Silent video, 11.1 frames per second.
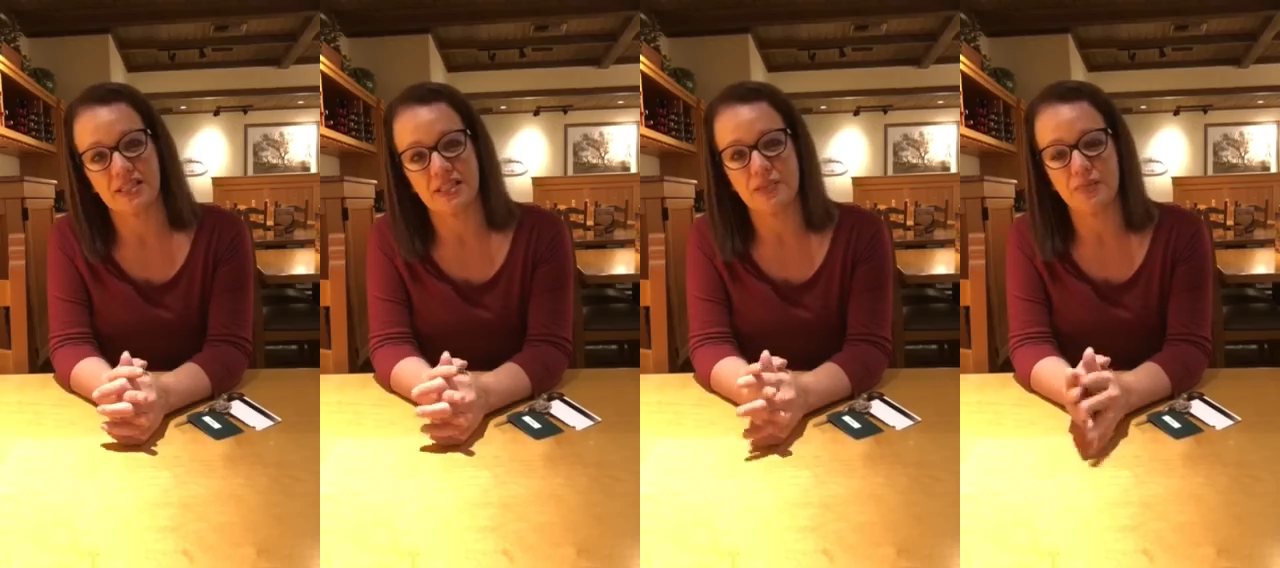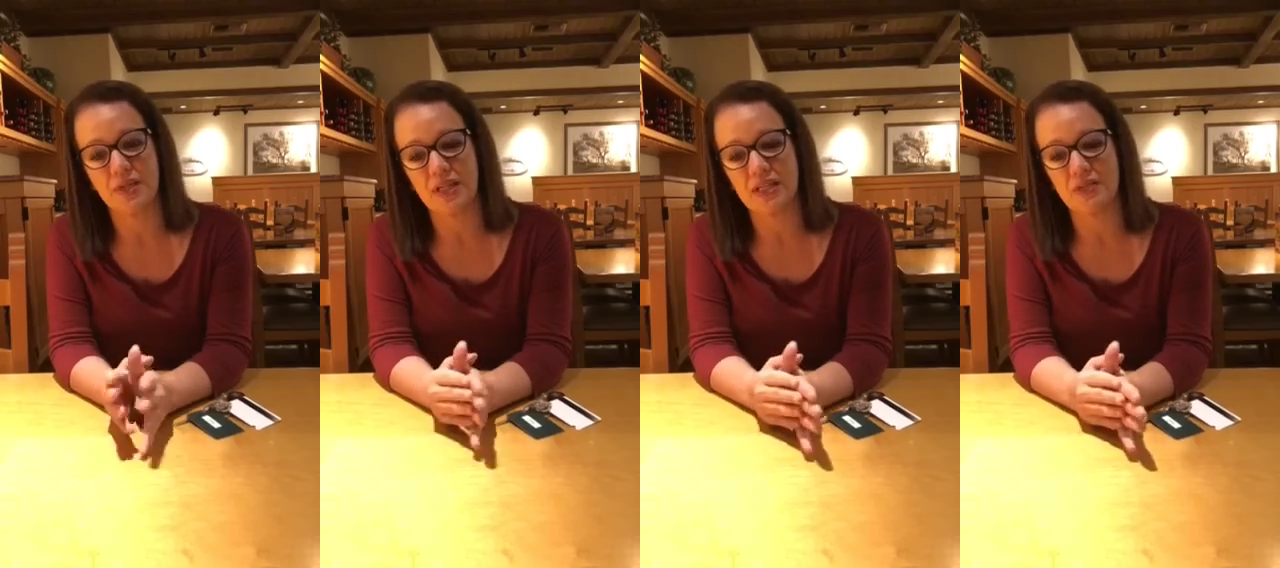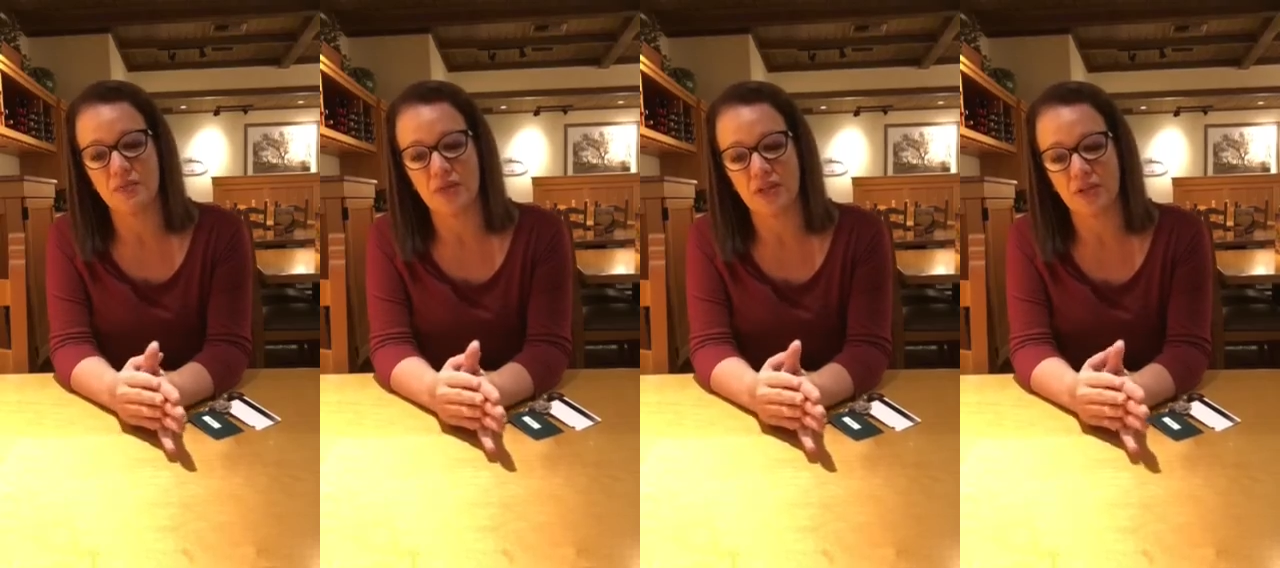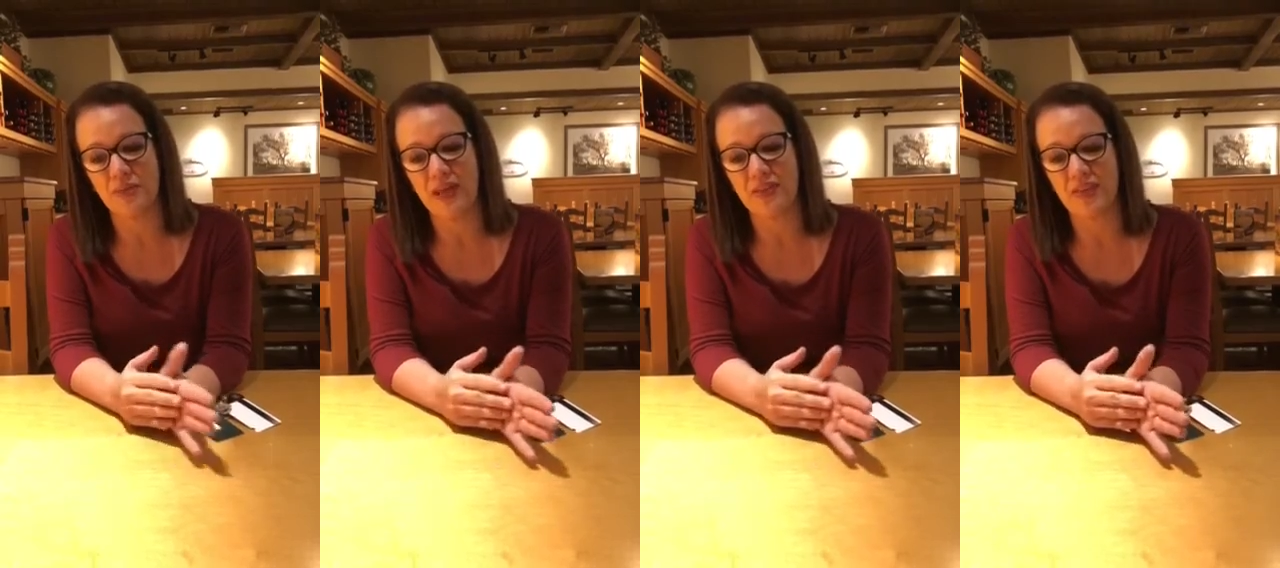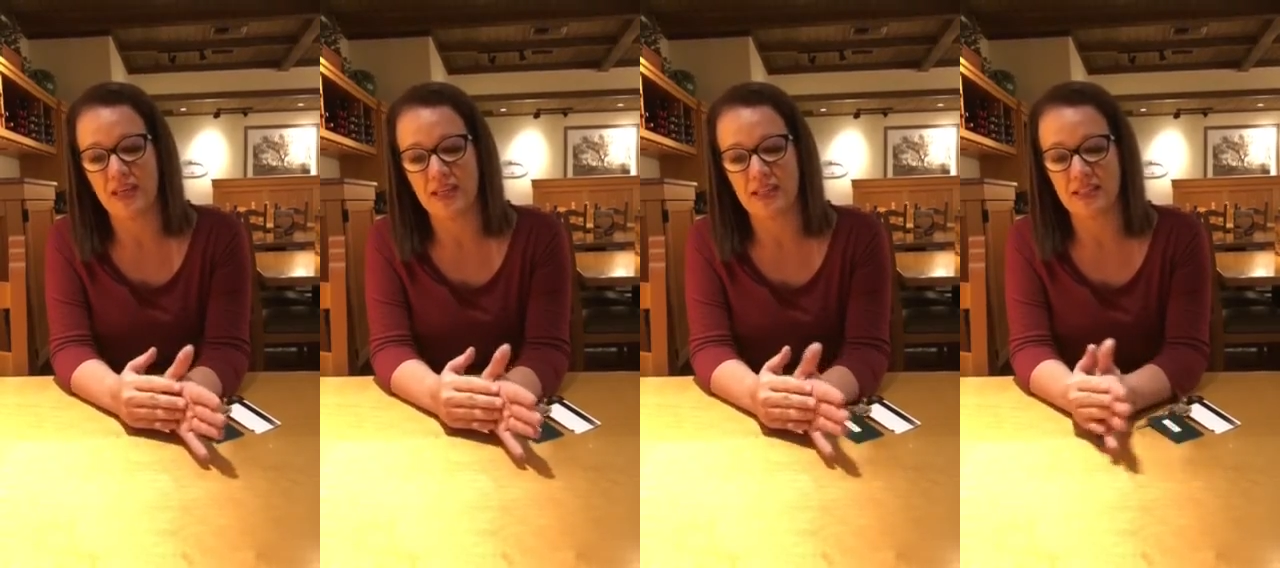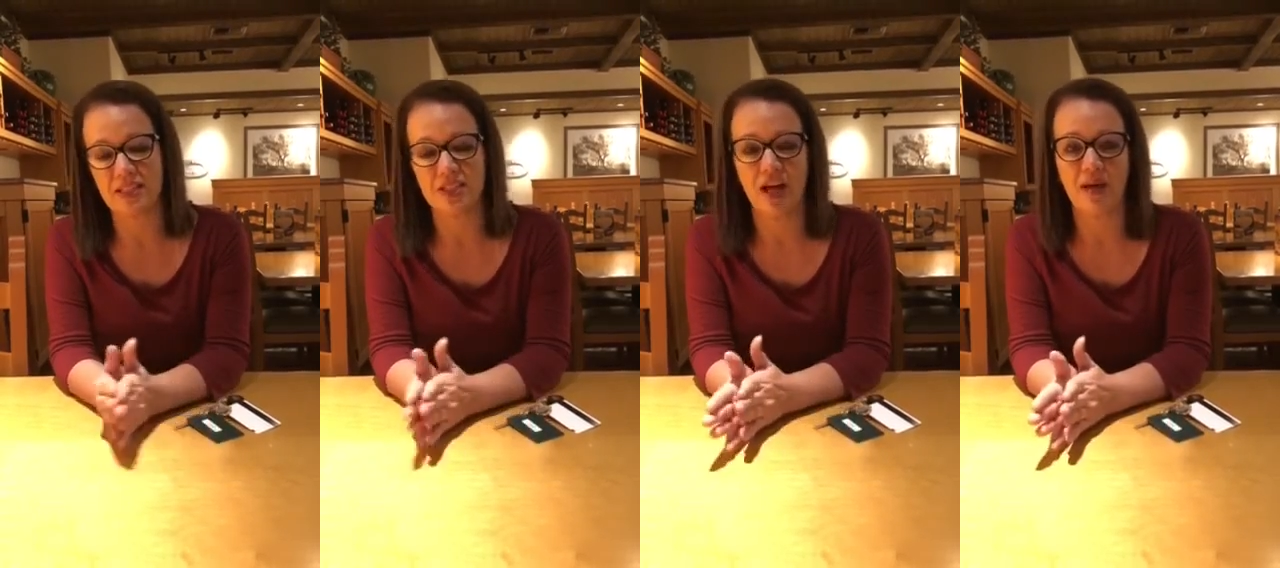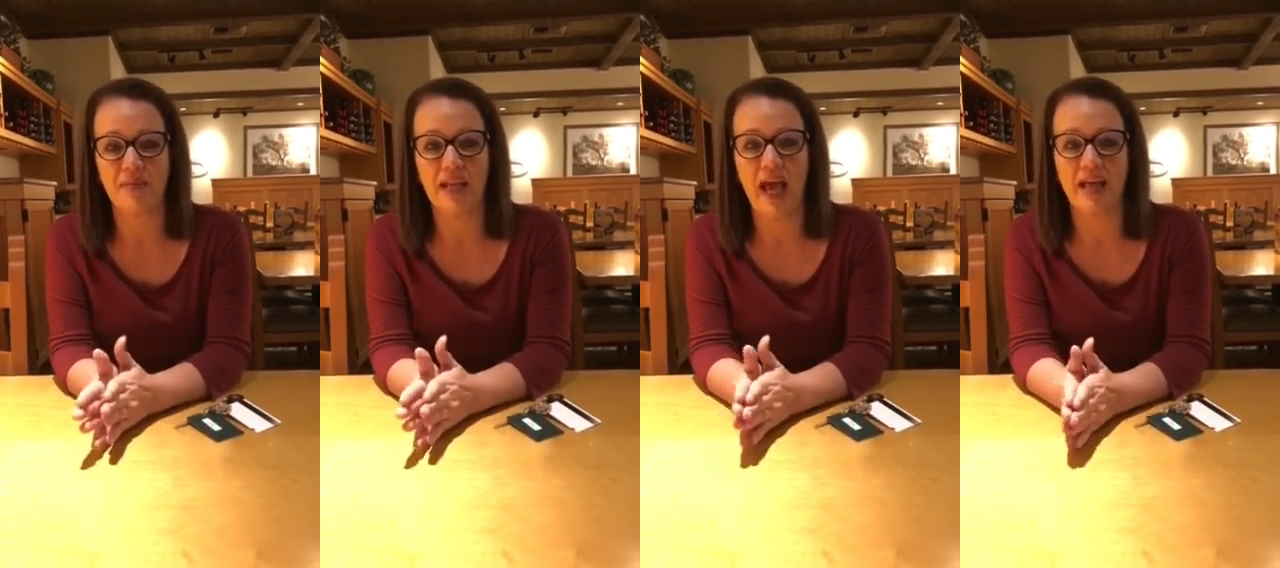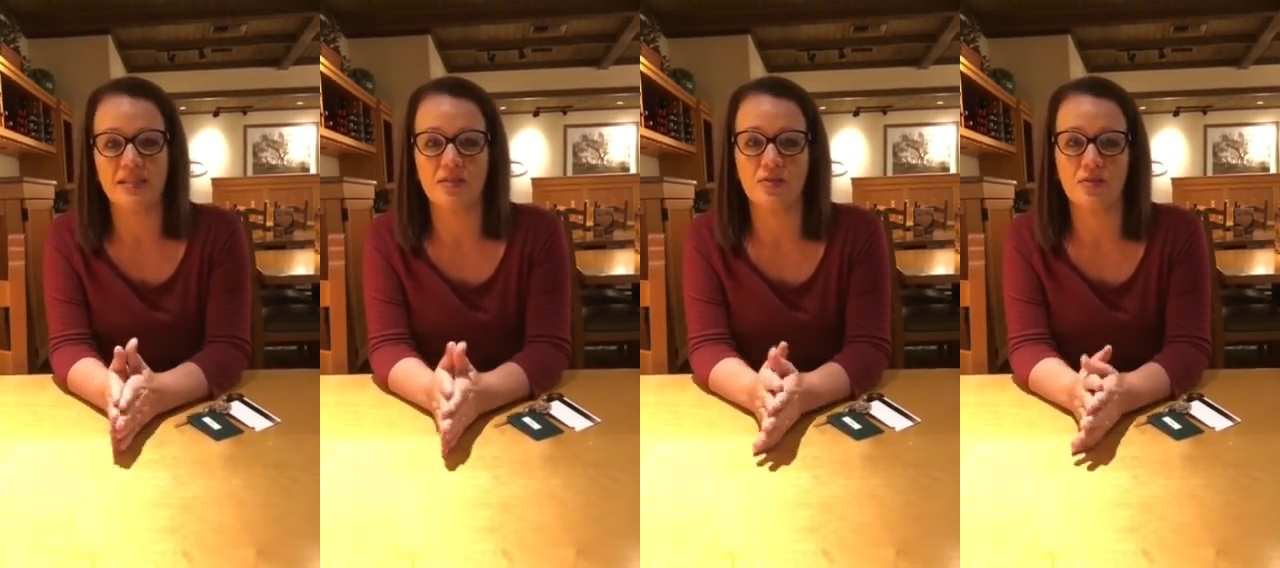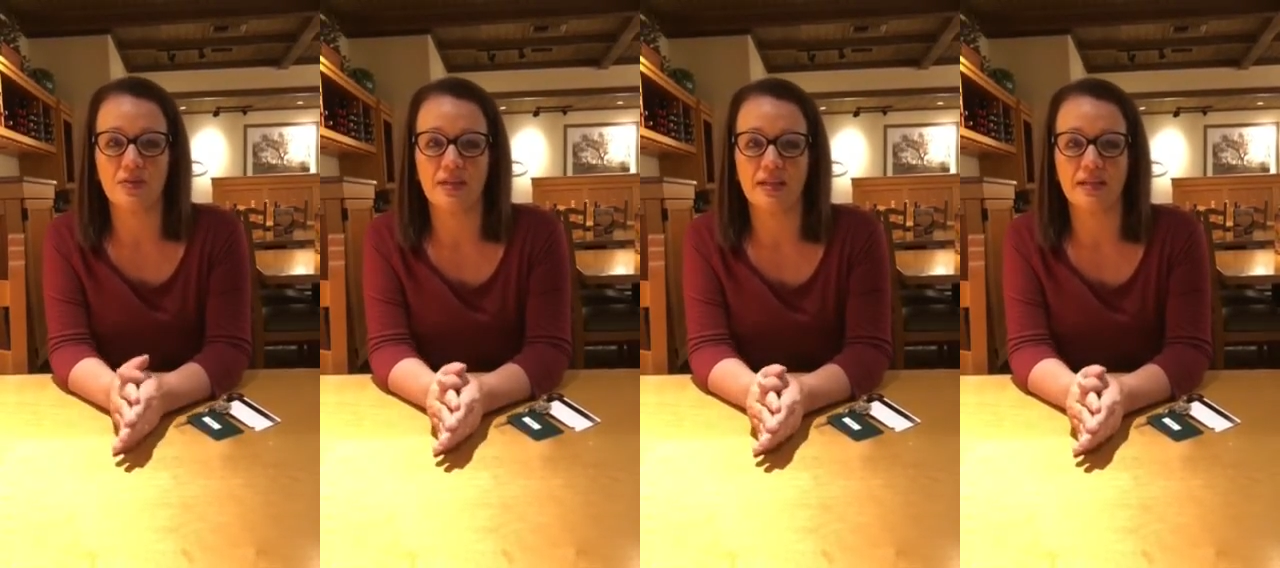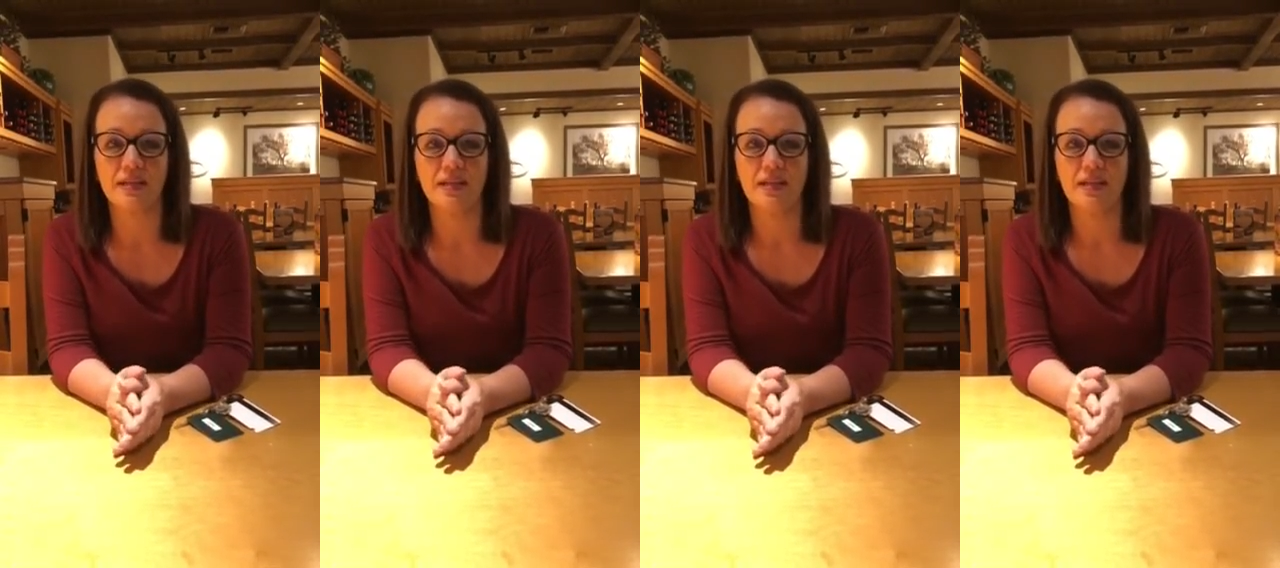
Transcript: Just because what you may think is a job in high school that